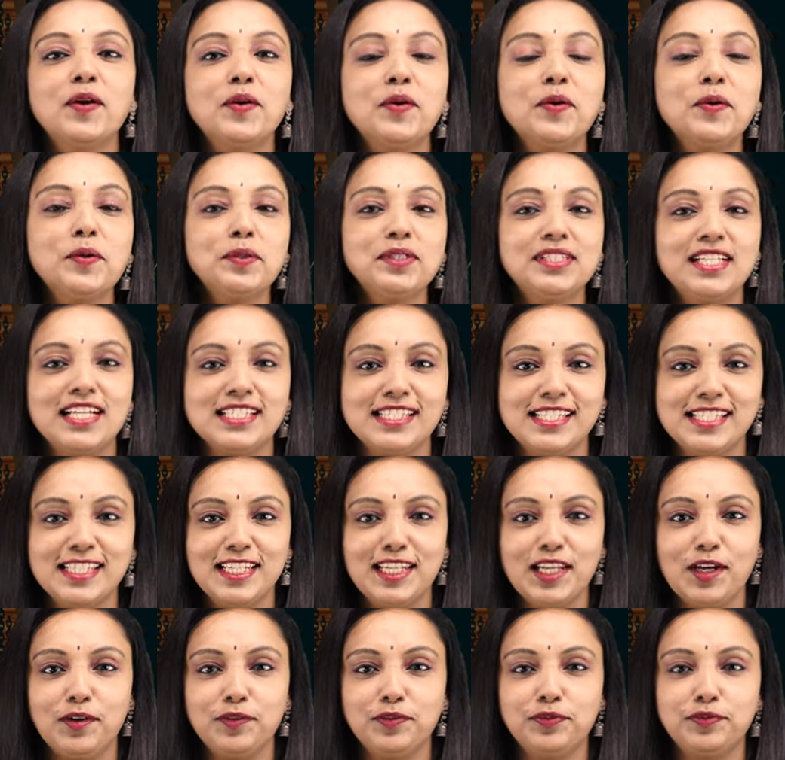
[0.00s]
Who
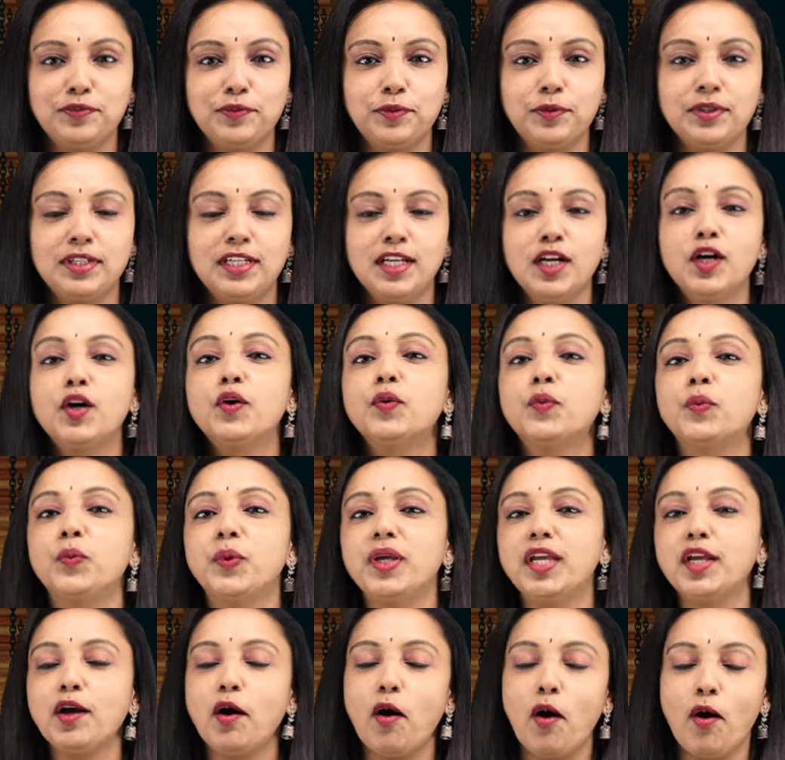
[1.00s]
doesn't love food?
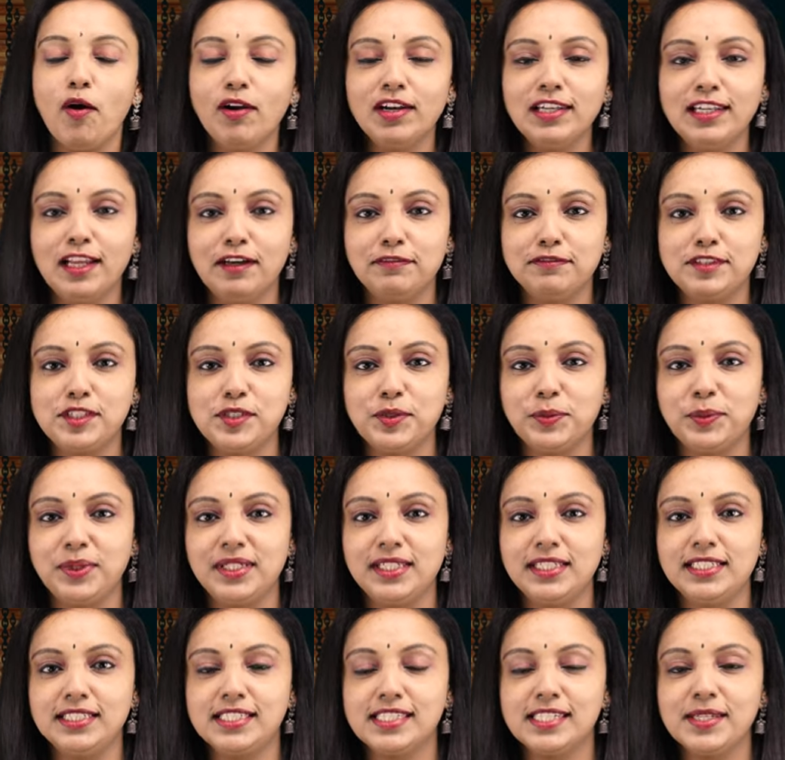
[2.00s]
We all love to
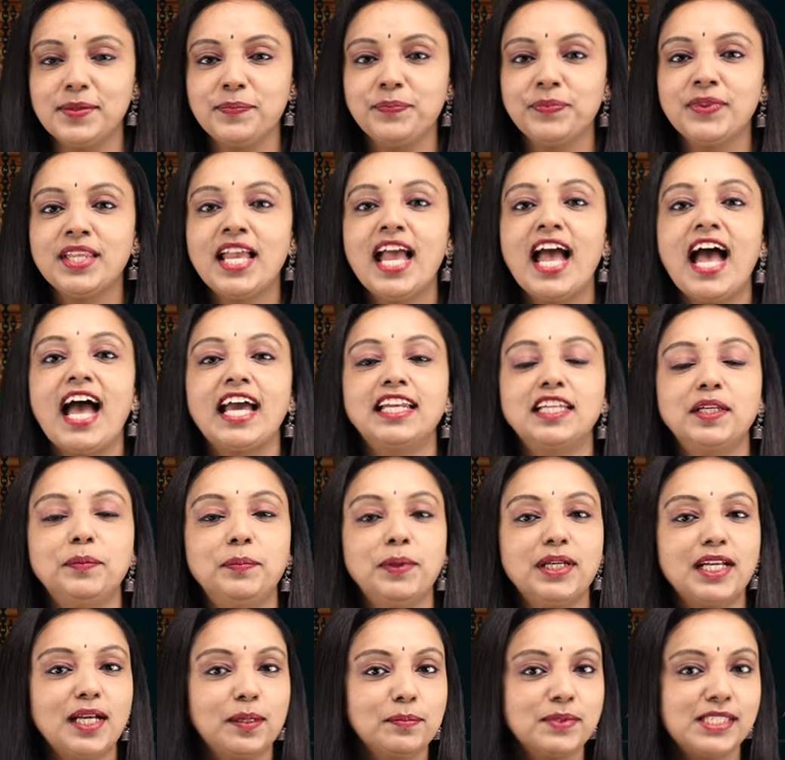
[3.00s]
eat, and
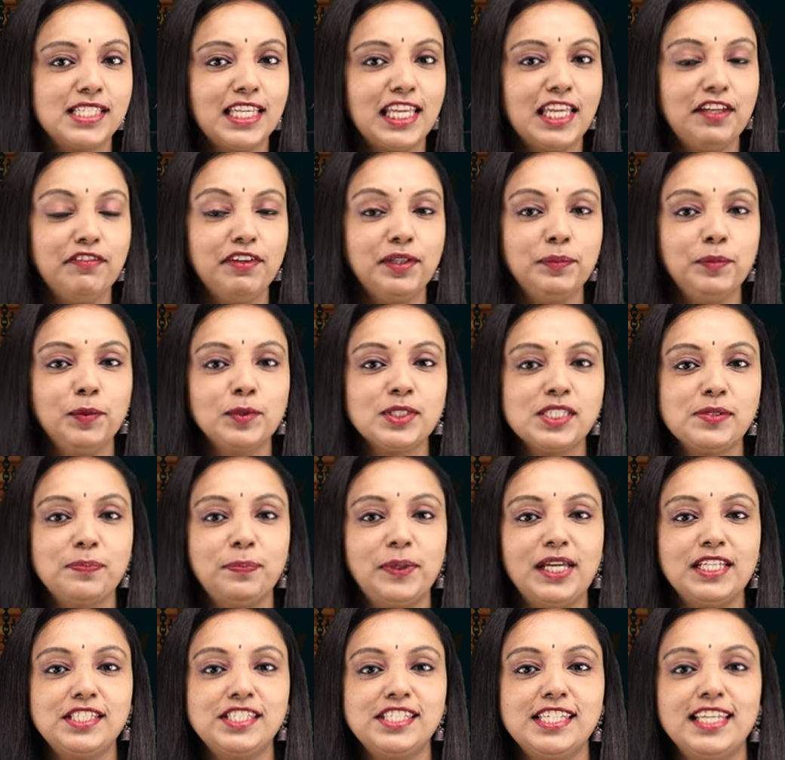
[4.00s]
it becomes even more
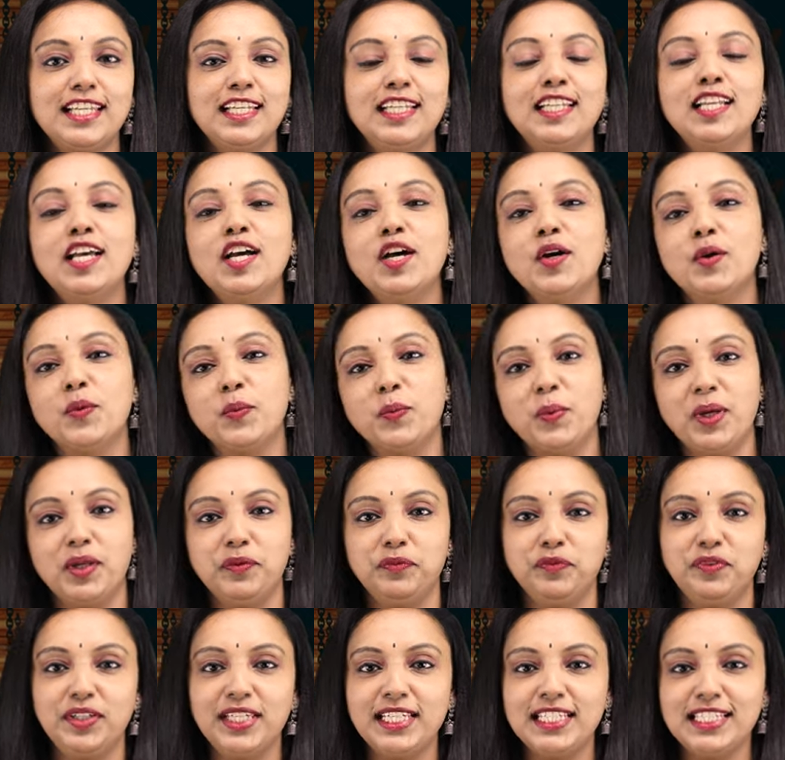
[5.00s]
special
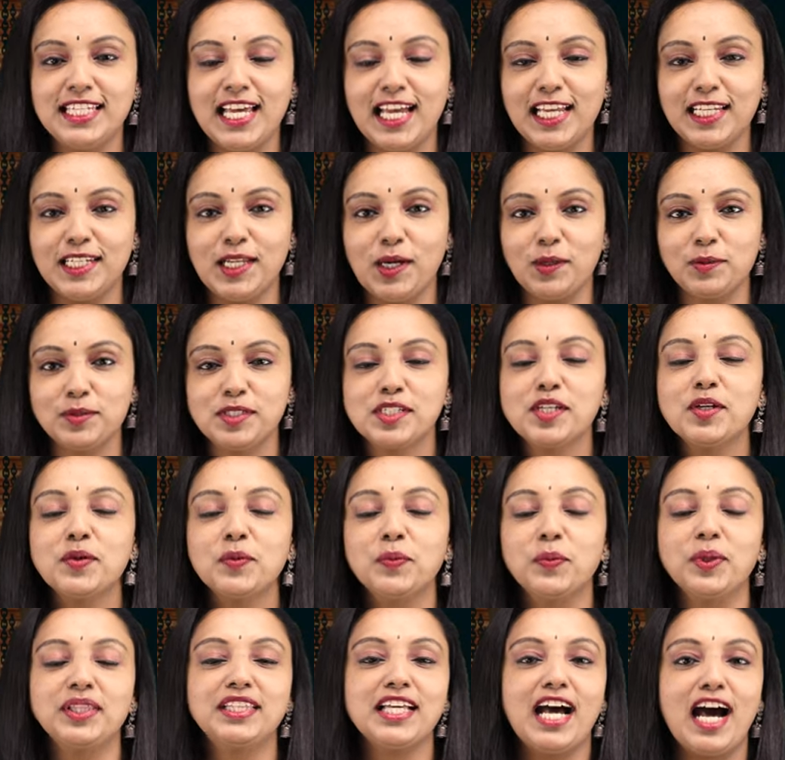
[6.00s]
when we dine out
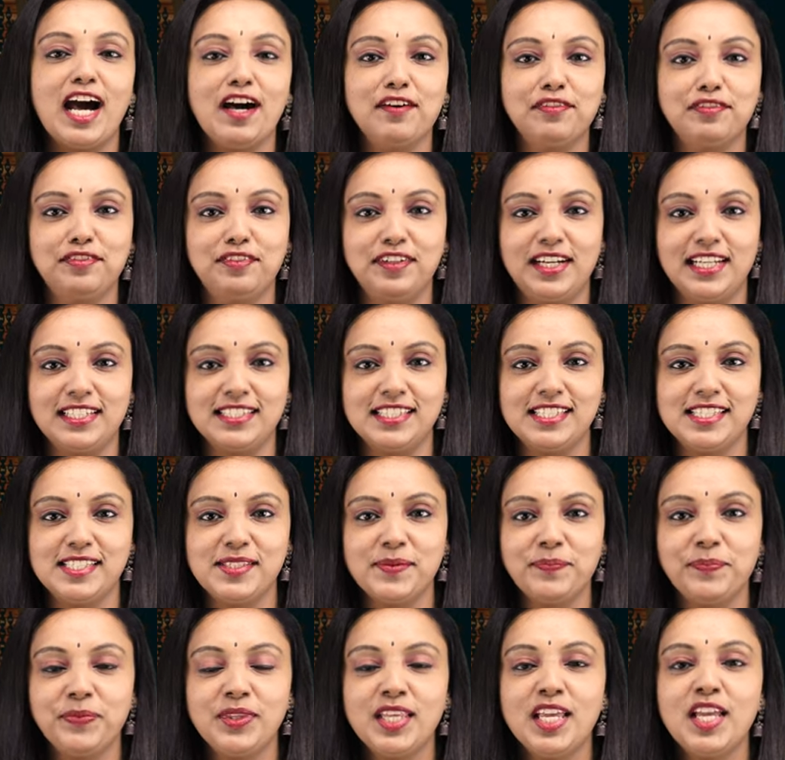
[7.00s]
with our
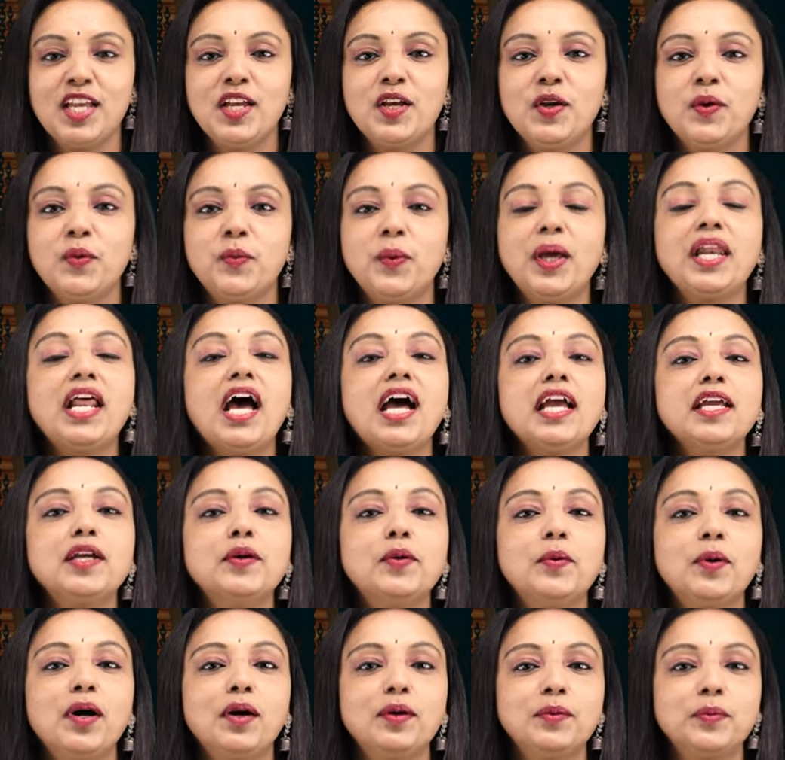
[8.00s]
friends. When I
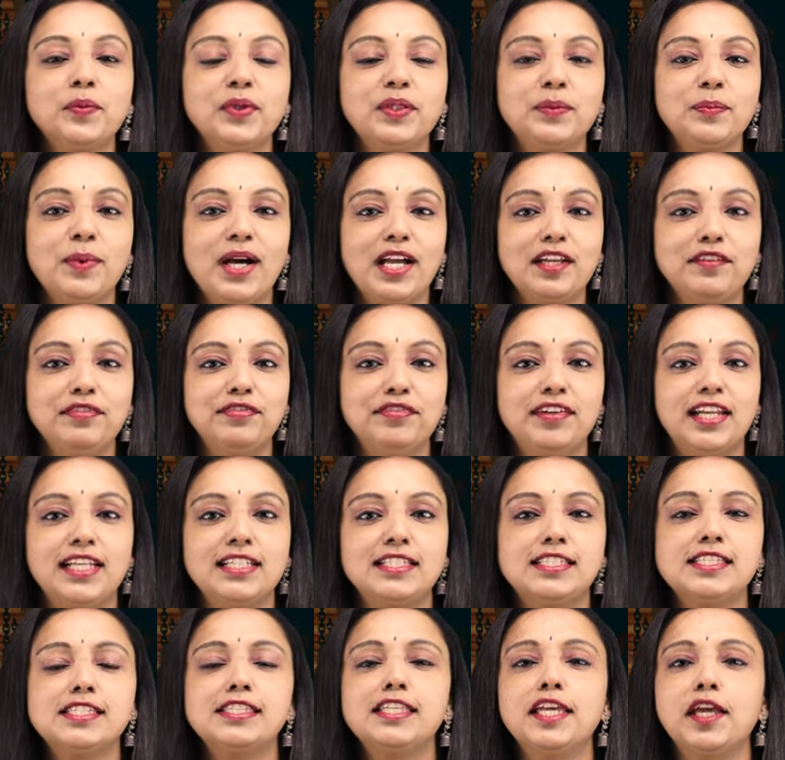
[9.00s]
go out with my
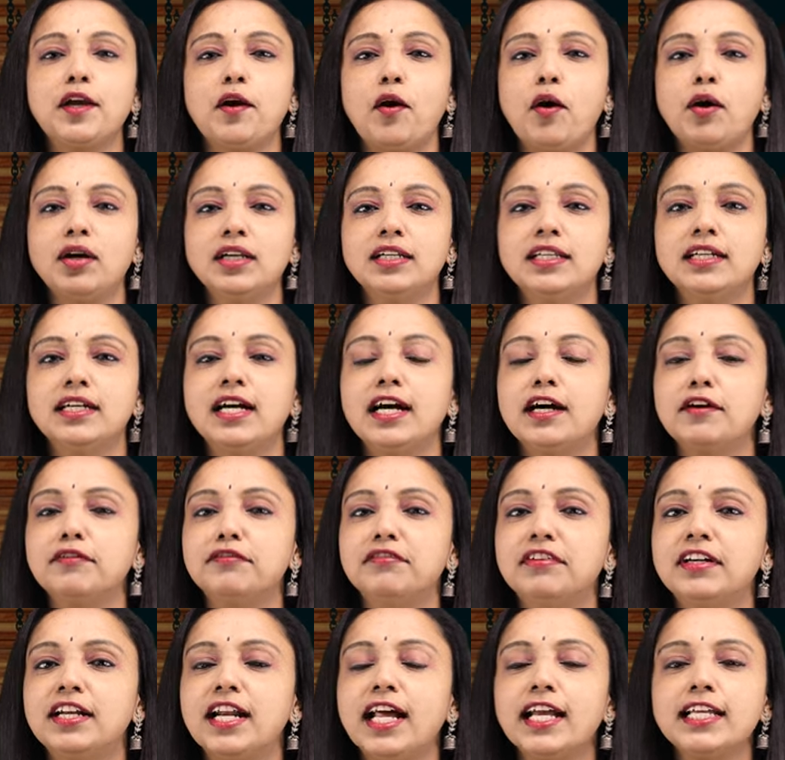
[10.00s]
friends, they order a
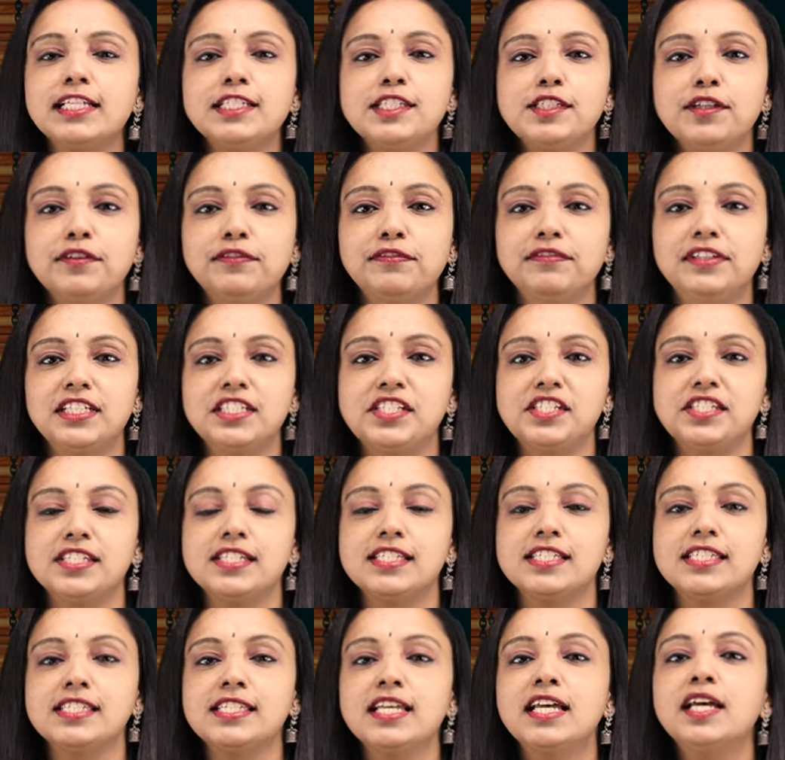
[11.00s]
variety of
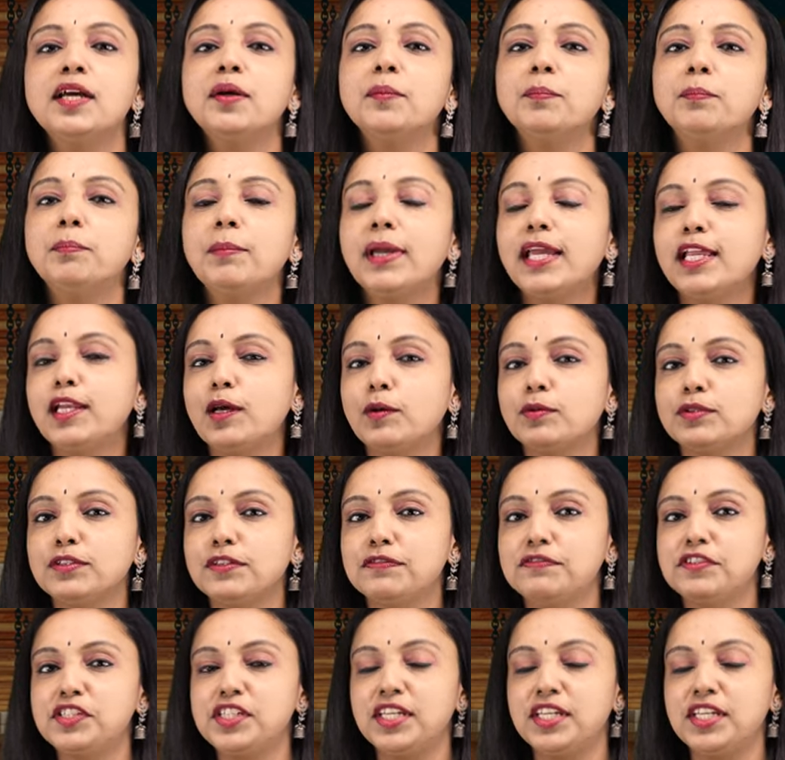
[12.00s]
dishes made out of